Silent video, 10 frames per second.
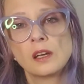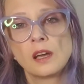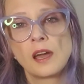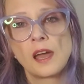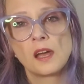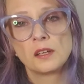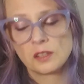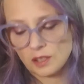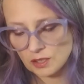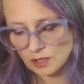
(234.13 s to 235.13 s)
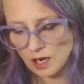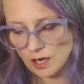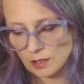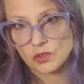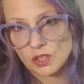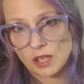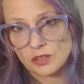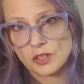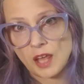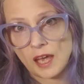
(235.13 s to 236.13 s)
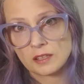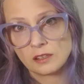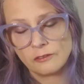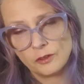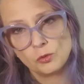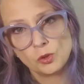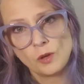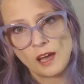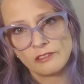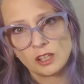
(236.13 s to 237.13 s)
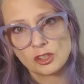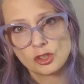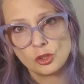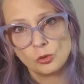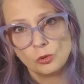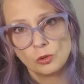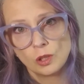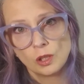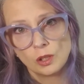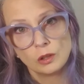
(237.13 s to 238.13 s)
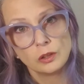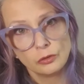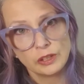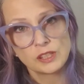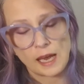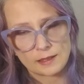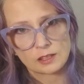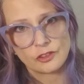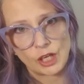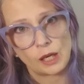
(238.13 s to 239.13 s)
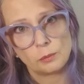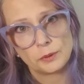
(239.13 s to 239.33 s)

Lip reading: And this card says that if you do have an issue, you need to ask for help.